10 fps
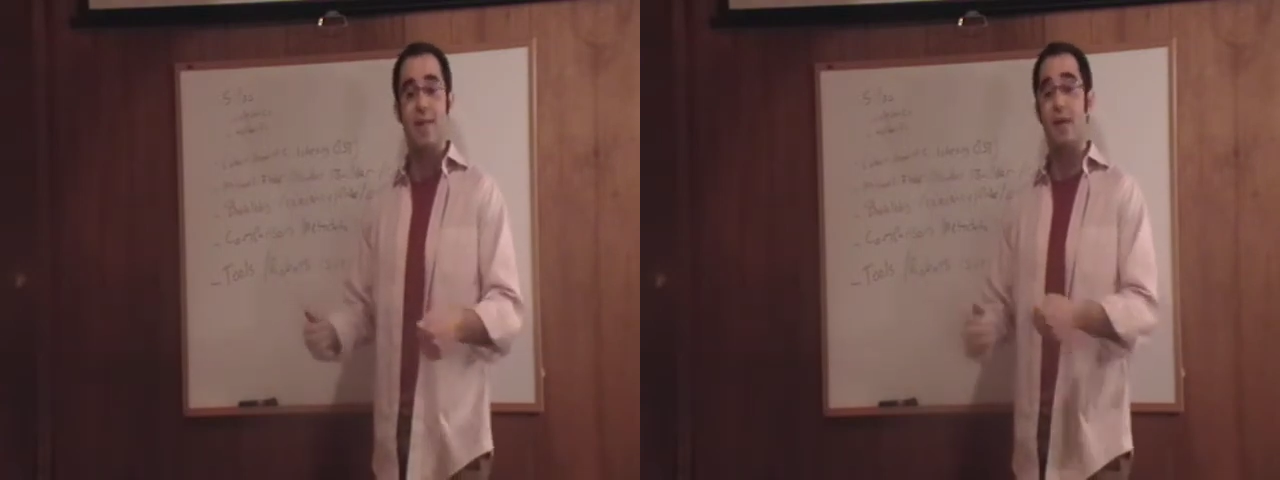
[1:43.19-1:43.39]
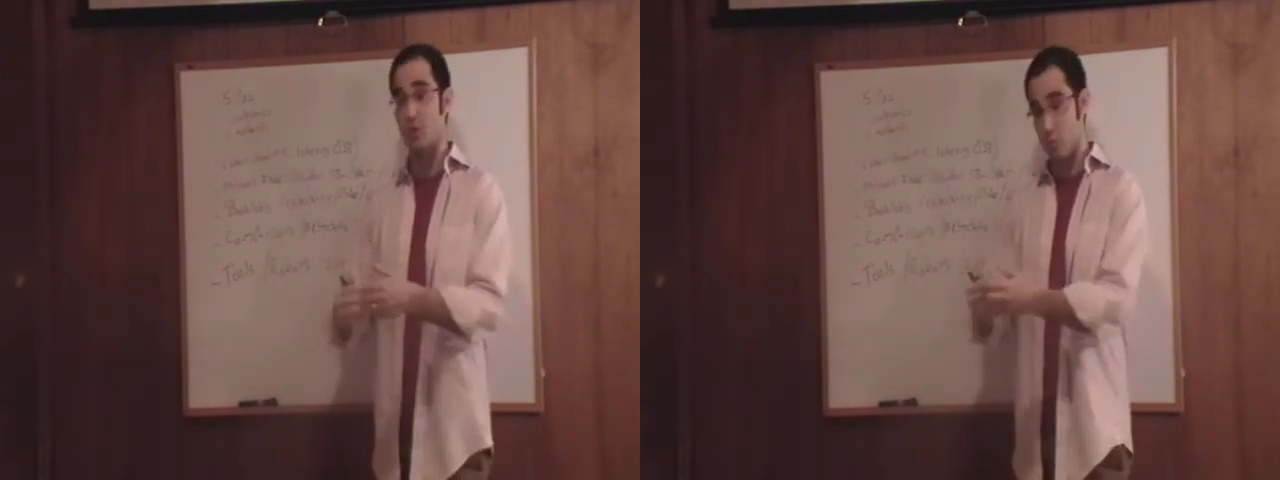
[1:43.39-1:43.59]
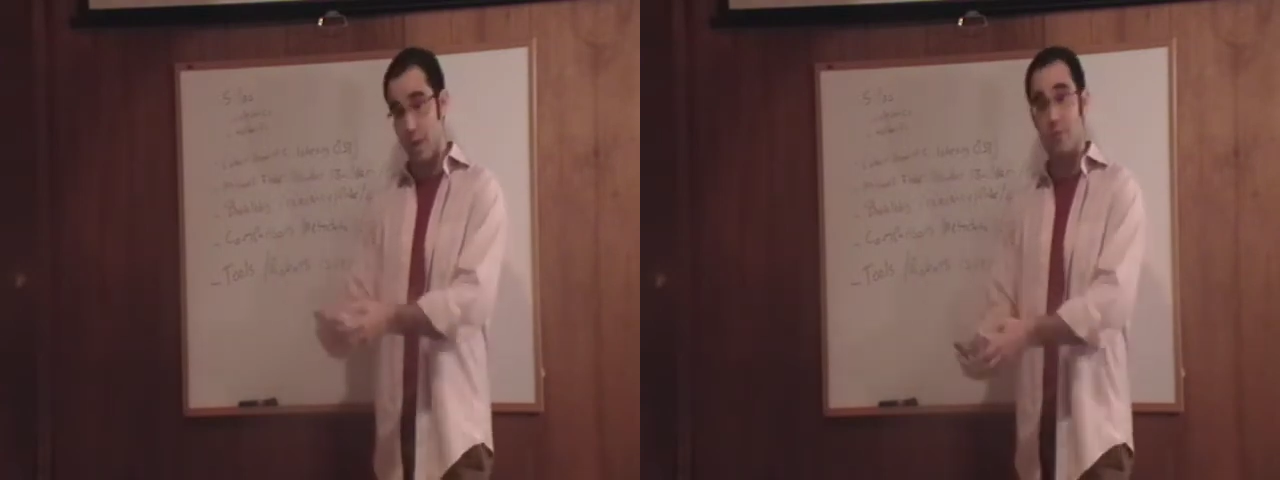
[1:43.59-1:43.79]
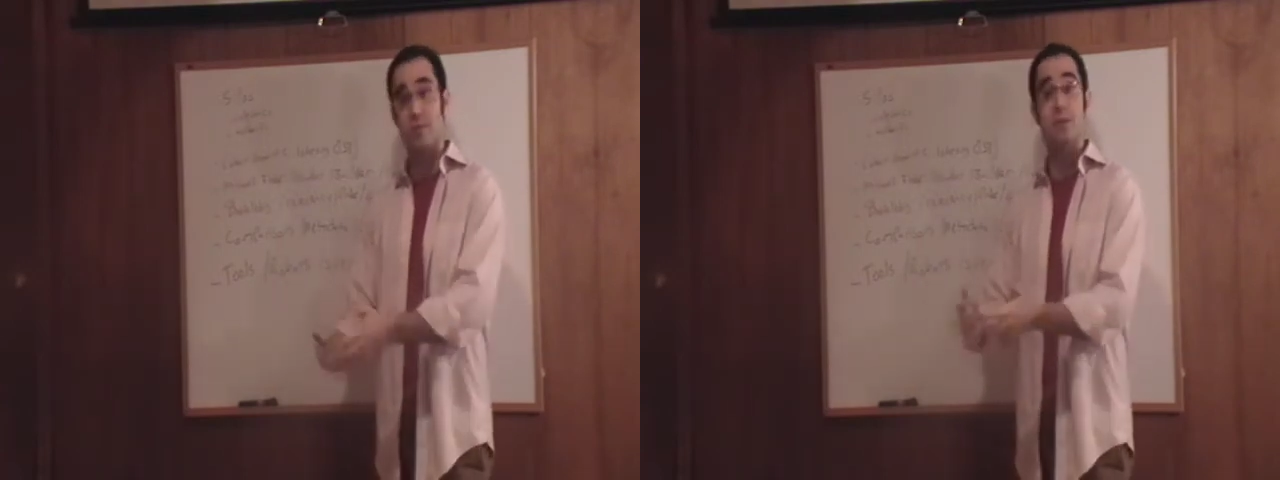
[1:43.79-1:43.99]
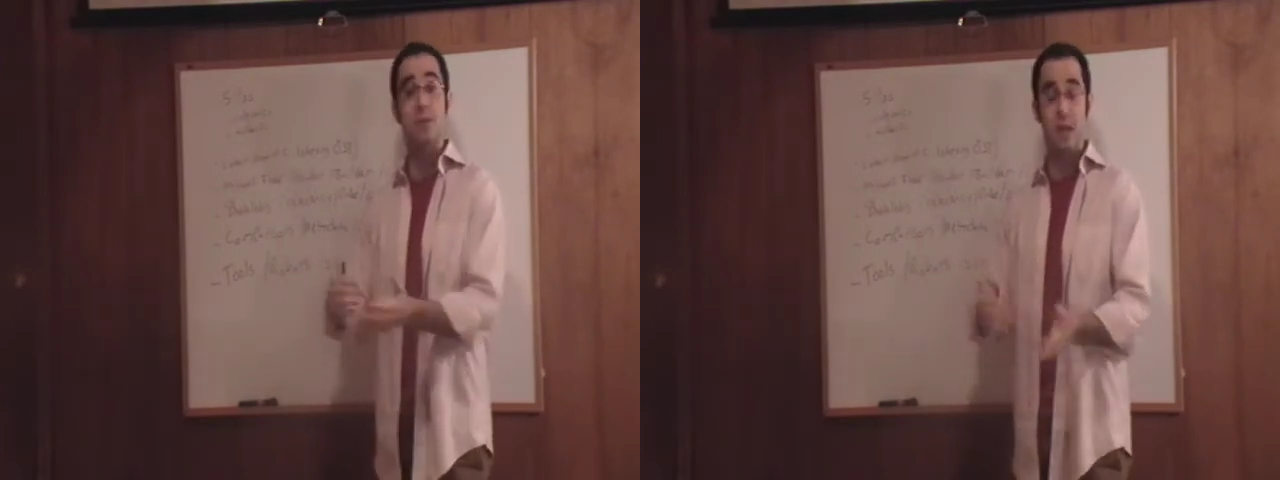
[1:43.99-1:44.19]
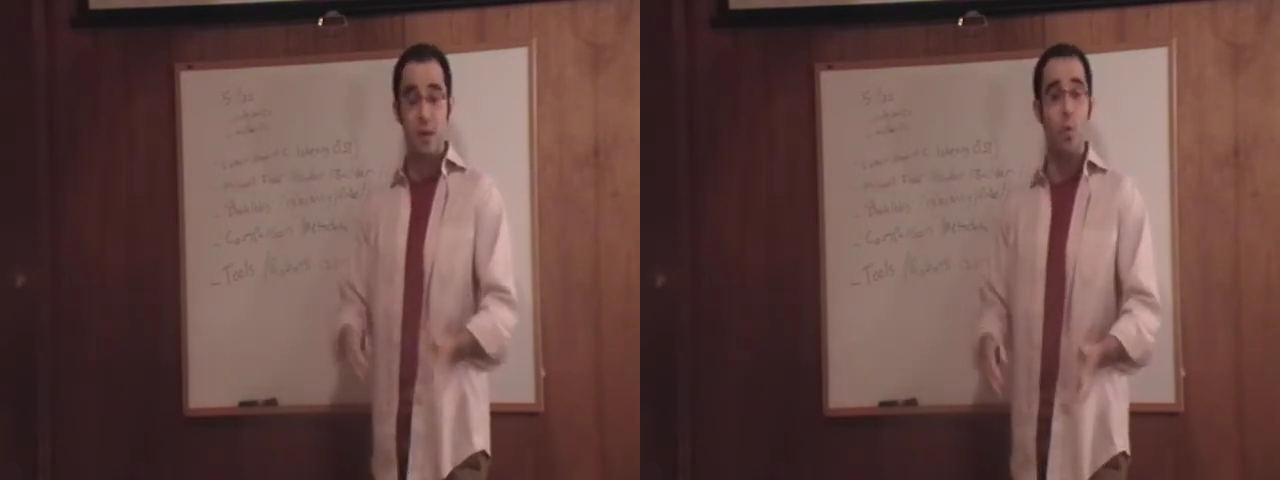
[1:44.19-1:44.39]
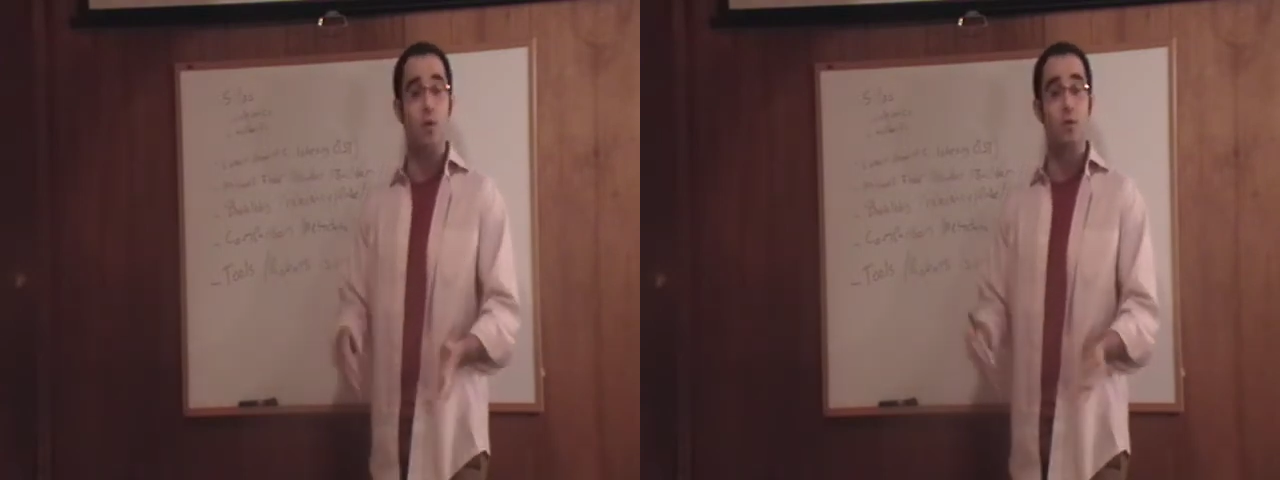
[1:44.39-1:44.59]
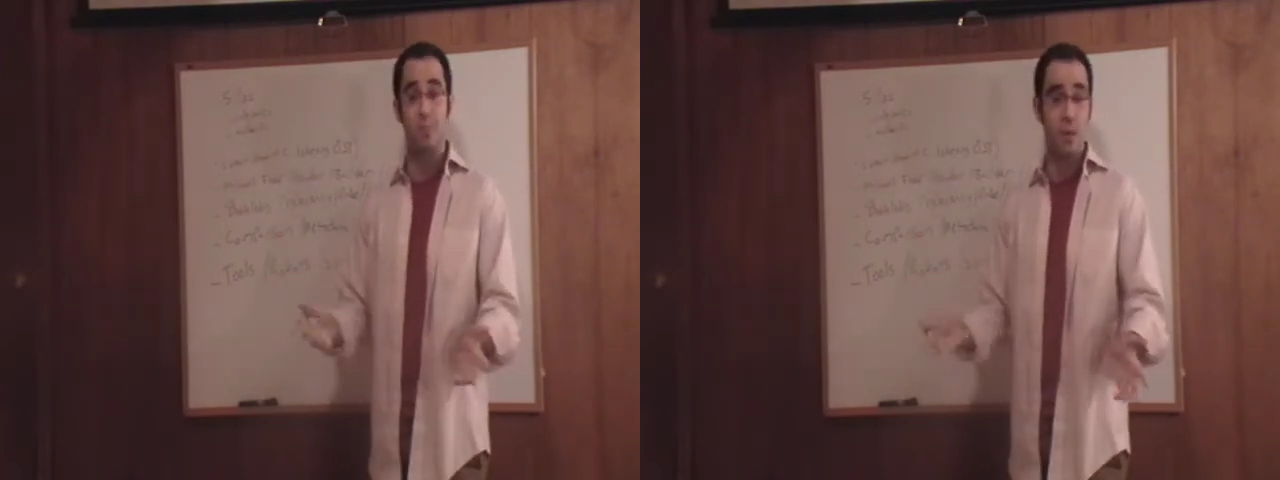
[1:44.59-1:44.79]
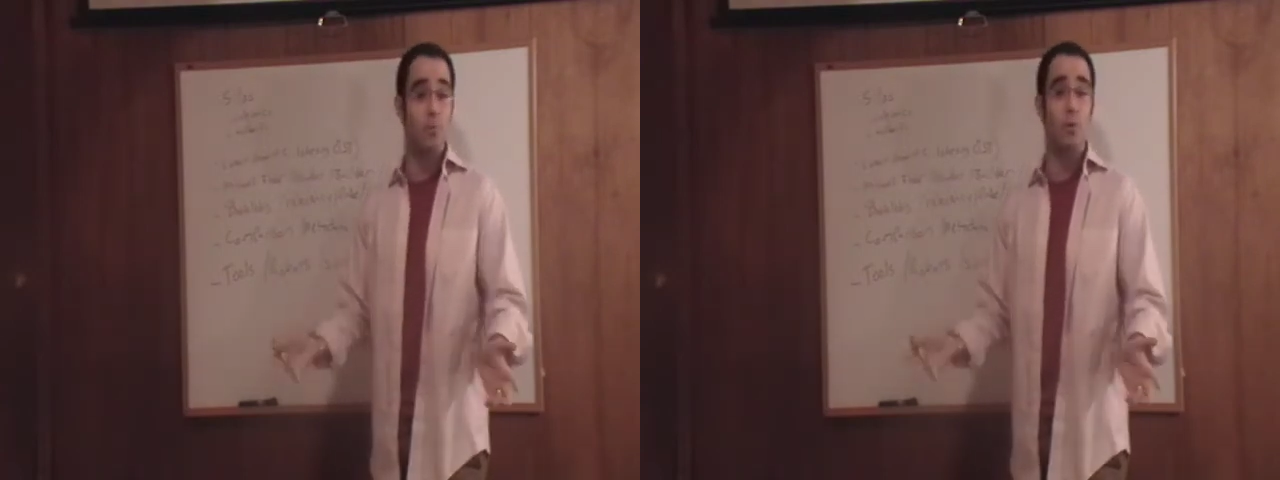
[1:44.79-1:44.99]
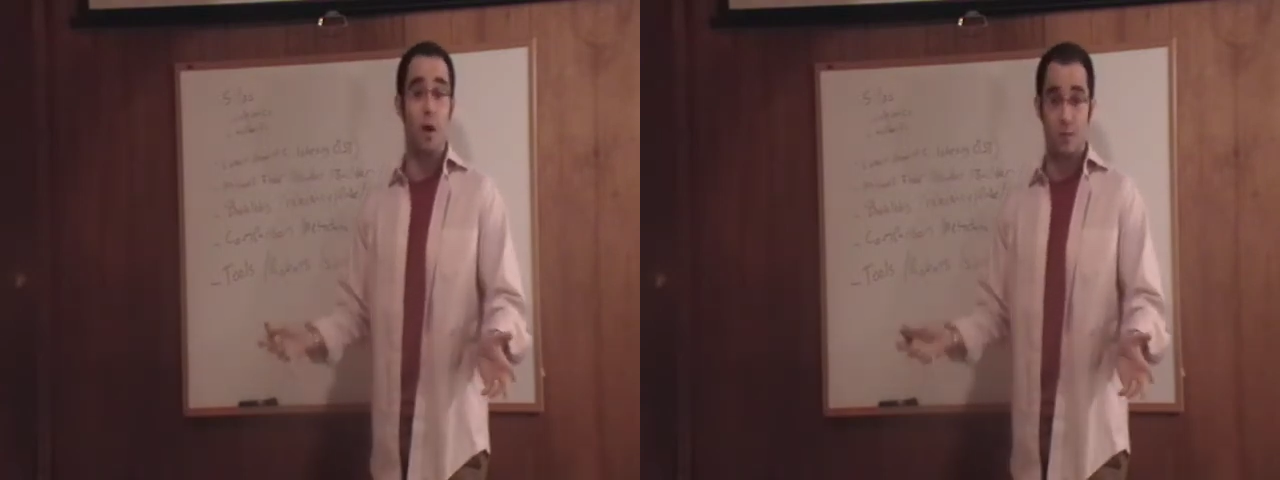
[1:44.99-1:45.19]
that is relevant to the keywords that
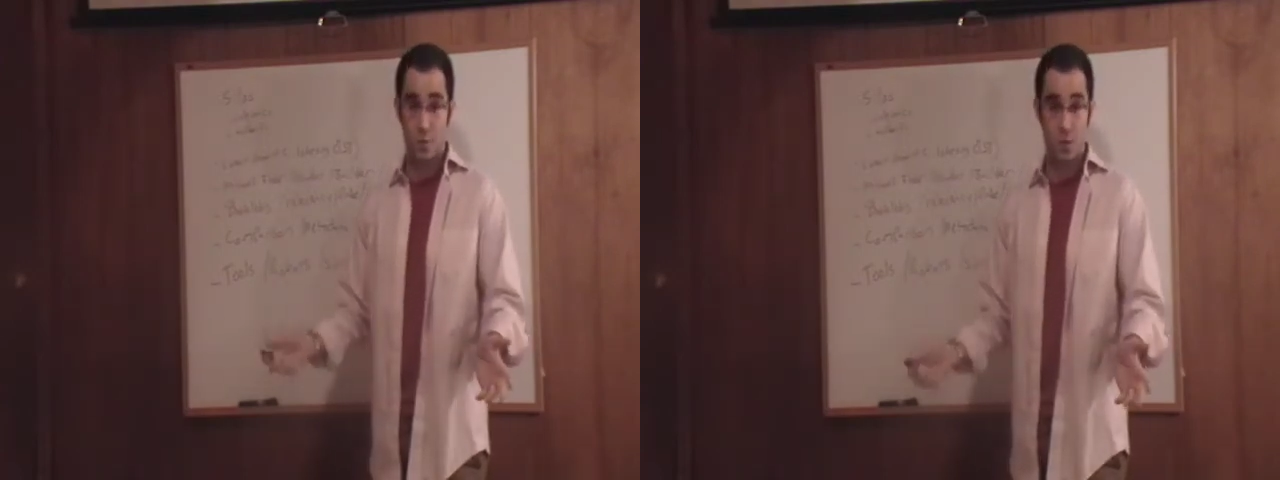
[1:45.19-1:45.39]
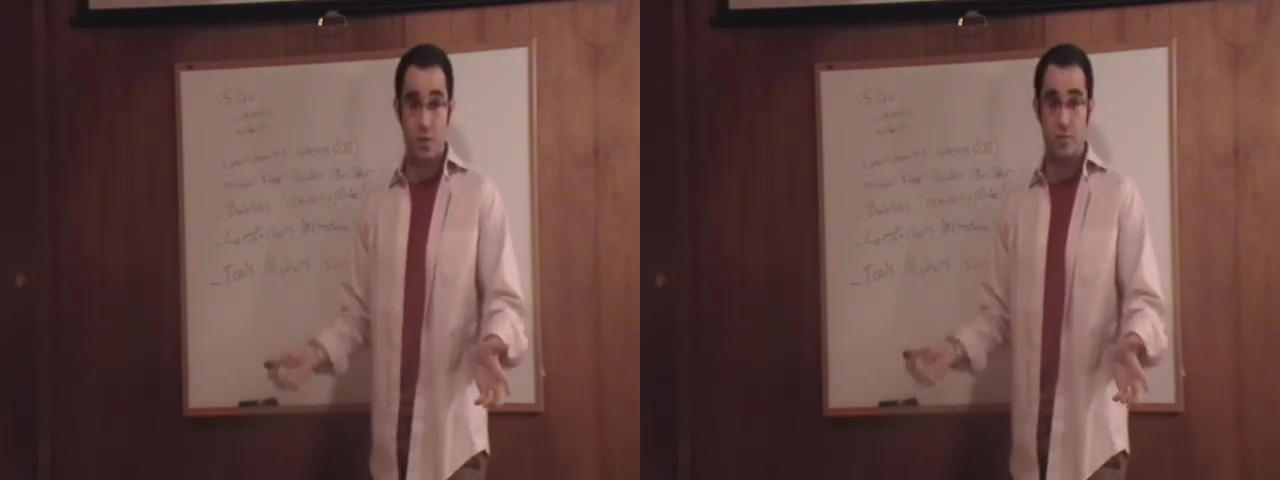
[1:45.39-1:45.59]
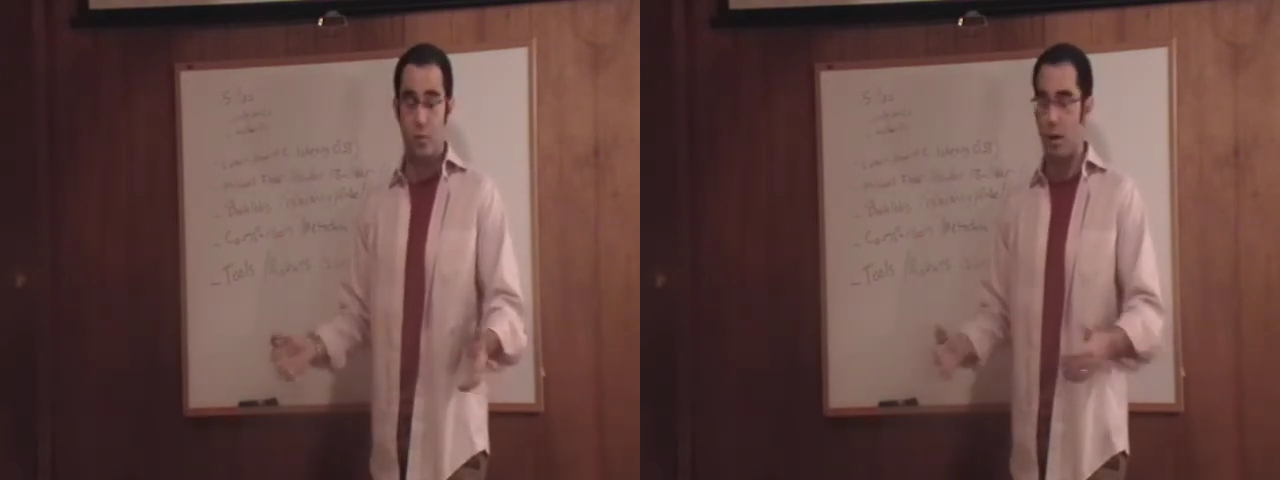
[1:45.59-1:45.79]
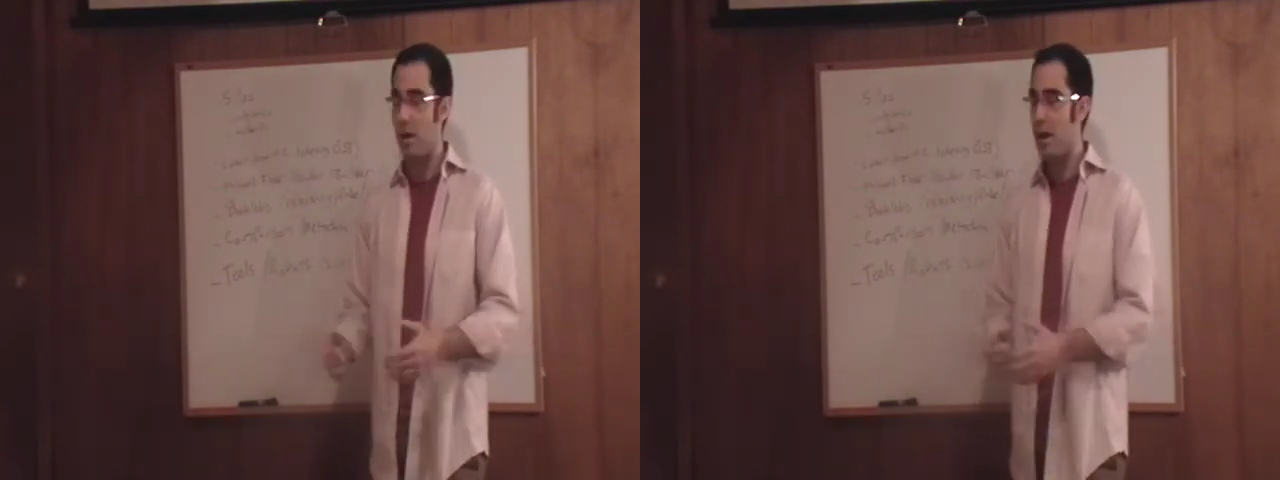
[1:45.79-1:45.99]
people are searching for.